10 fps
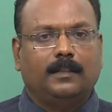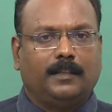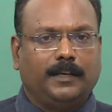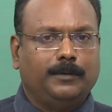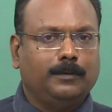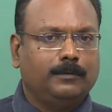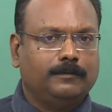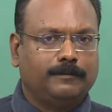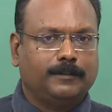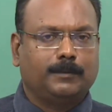Thank you
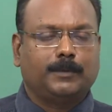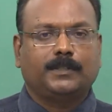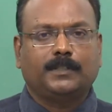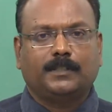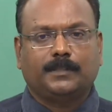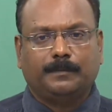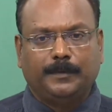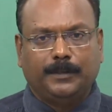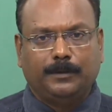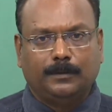for watching this
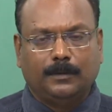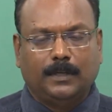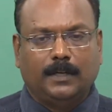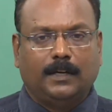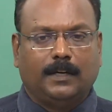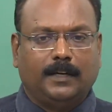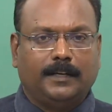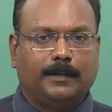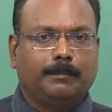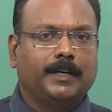video. I'll
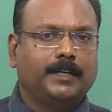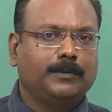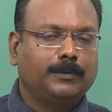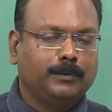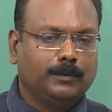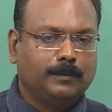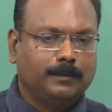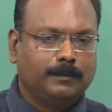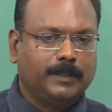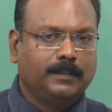get back to you
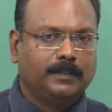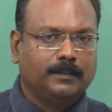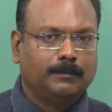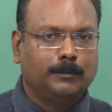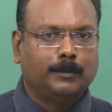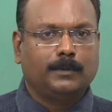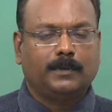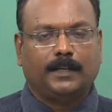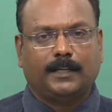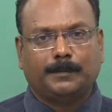with more
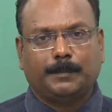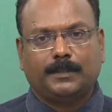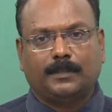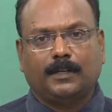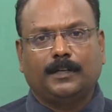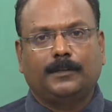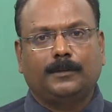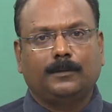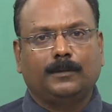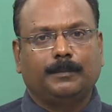aspects
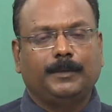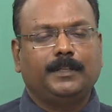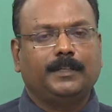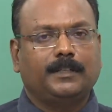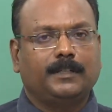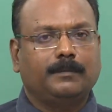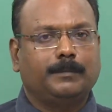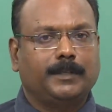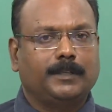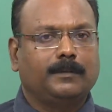related to communication,
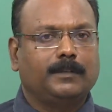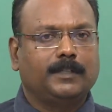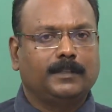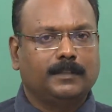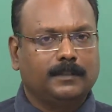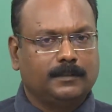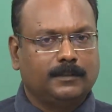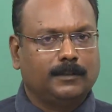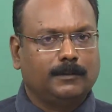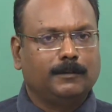particularly the
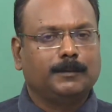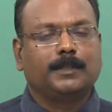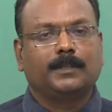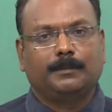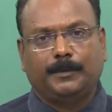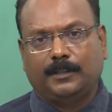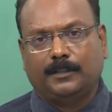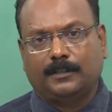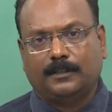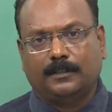nonverbal
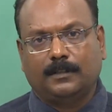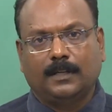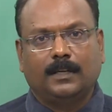communication.